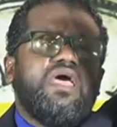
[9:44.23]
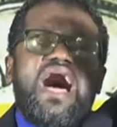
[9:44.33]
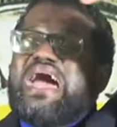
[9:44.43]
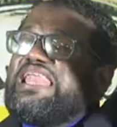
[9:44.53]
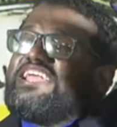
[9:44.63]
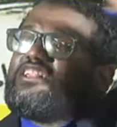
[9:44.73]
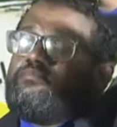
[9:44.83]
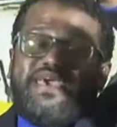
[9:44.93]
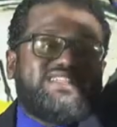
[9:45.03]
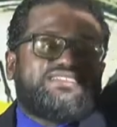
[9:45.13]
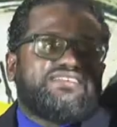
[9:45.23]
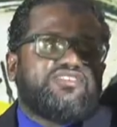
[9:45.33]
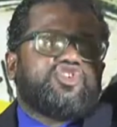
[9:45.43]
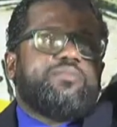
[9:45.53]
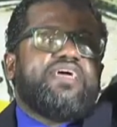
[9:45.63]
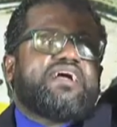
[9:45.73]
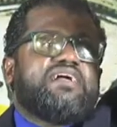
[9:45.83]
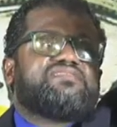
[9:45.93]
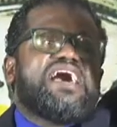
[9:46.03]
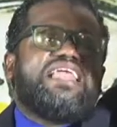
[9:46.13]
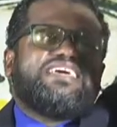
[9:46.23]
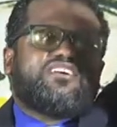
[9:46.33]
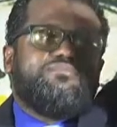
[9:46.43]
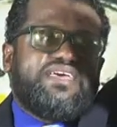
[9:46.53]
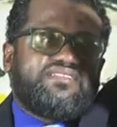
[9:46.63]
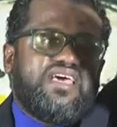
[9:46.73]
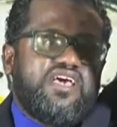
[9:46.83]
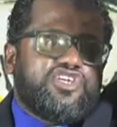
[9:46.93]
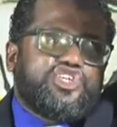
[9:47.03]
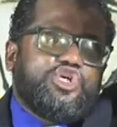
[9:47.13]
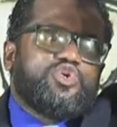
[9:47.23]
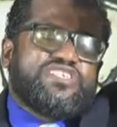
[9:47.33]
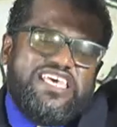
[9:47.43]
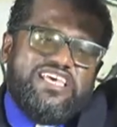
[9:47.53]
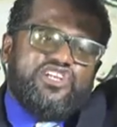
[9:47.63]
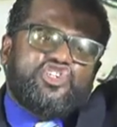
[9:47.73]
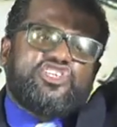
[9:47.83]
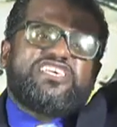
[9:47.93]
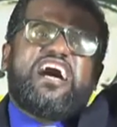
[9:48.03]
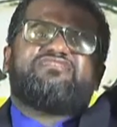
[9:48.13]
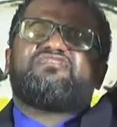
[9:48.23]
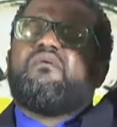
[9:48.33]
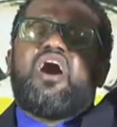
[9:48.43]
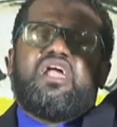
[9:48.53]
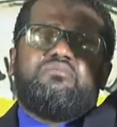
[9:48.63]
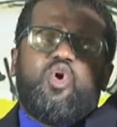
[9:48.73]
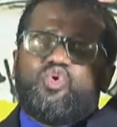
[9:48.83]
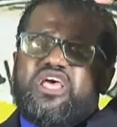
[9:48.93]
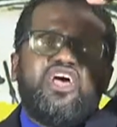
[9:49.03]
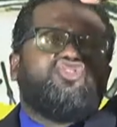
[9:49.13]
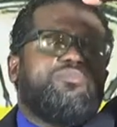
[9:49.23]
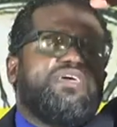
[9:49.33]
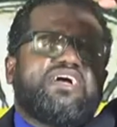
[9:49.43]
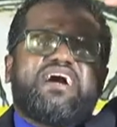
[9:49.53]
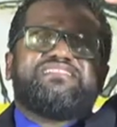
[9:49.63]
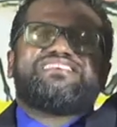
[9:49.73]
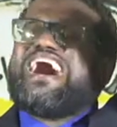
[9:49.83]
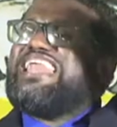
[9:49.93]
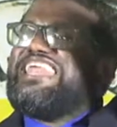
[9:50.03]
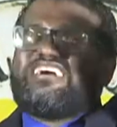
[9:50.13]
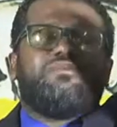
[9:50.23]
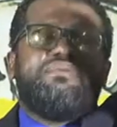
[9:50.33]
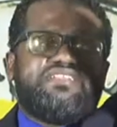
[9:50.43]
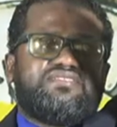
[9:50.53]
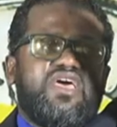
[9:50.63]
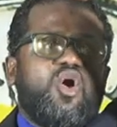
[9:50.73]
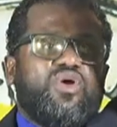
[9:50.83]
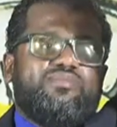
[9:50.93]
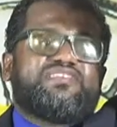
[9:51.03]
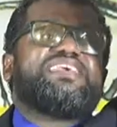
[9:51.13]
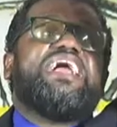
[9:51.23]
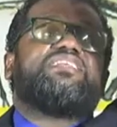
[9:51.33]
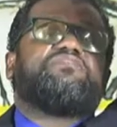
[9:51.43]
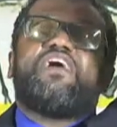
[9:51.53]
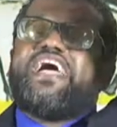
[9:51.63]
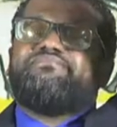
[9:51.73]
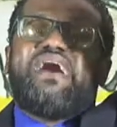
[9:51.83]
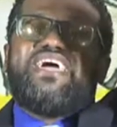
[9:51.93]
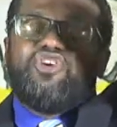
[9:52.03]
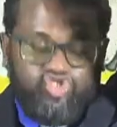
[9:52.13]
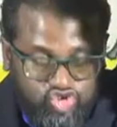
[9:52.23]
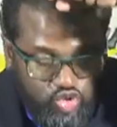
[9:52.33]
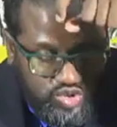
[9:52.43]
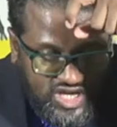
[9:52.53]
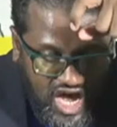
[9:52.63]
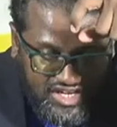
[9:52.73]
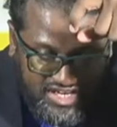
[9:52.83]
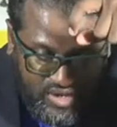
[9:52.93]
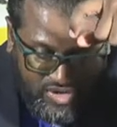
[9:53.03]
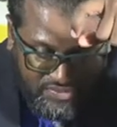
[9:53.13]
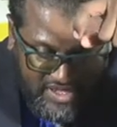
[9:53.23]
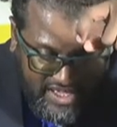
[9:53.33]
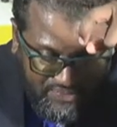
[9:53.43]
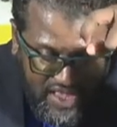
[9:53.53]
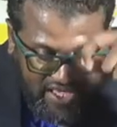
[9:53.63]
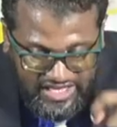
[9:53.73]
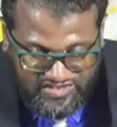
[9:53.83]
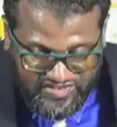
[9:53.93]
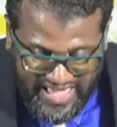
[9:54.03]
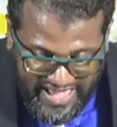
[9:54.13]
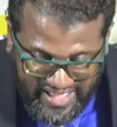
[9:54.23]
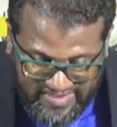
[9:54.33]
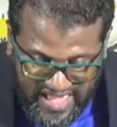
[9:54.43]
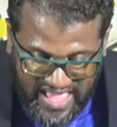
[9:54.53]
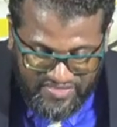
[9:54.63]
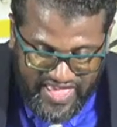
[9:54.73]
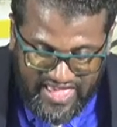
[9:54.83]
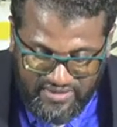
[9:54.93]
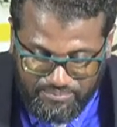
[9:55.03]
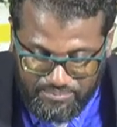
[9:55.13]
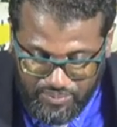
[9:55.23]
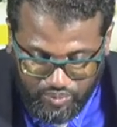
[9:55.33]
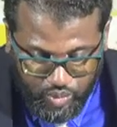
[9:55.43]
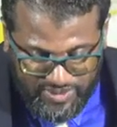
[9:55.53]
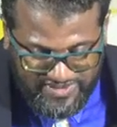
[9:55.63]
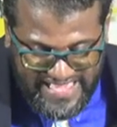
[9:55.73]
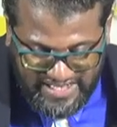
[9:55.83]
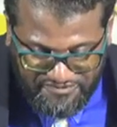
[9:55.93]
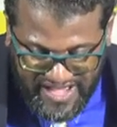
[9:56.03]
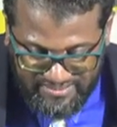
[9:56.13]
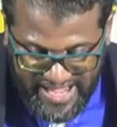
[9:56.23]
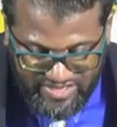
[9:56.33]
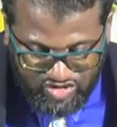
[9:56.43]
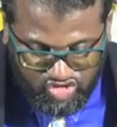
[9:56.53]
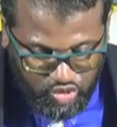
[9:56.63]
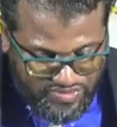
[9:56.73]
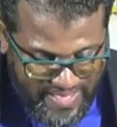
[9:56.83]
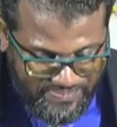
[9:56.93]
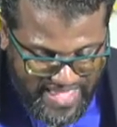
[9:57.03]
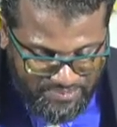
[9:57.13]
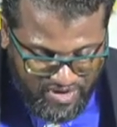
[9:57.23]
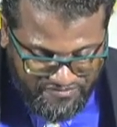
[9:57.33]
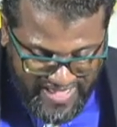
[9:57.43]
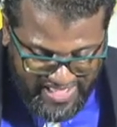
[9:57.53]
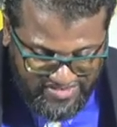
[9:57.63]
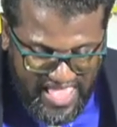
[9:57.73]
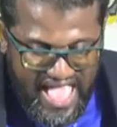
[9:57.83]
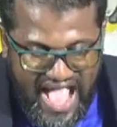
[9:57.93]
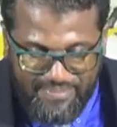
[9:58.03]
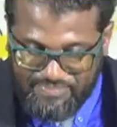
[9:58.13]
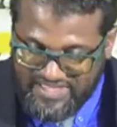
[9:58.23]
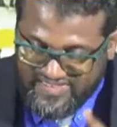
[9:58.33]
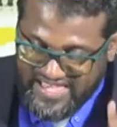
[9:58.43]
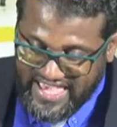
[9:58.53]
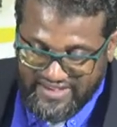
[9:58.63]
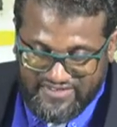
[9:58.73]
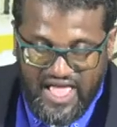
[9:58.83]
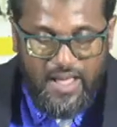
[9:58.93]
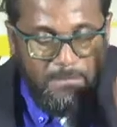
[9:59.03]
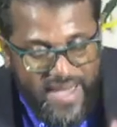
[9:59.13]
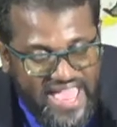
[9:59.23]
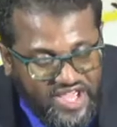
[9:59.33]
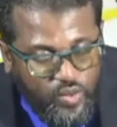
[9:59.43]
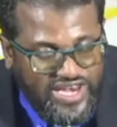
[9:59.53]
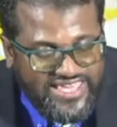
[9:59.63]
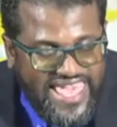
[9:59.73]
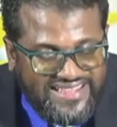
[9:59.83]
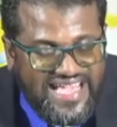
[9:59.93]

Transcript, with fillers: A little bit. Jamaican saw a little bit. She used the English, she says a small amount. Jamaican saw a little bit. Will be sanctified by the truth. Are you there with me? It says, they will be sanctified by the truth that they profess and be saved. Many will get